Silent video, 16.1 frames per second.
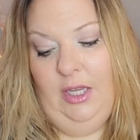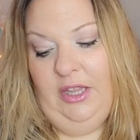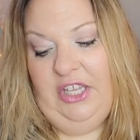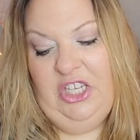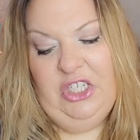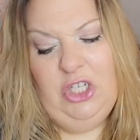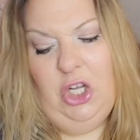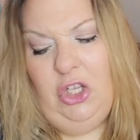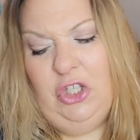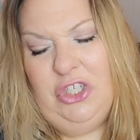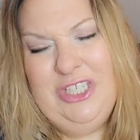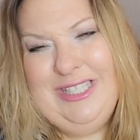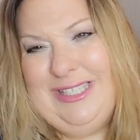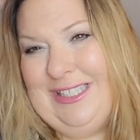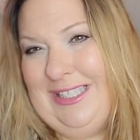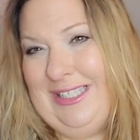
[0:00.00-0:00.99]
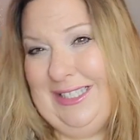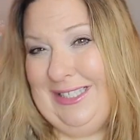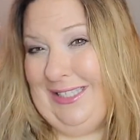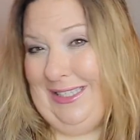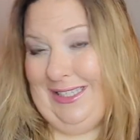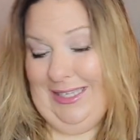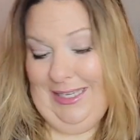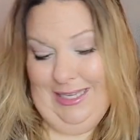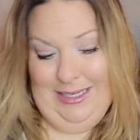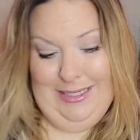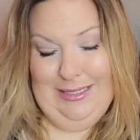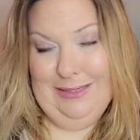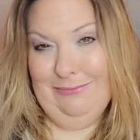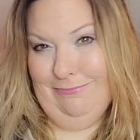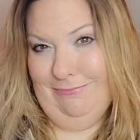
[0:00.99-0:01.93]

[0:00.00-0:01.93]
like $1.68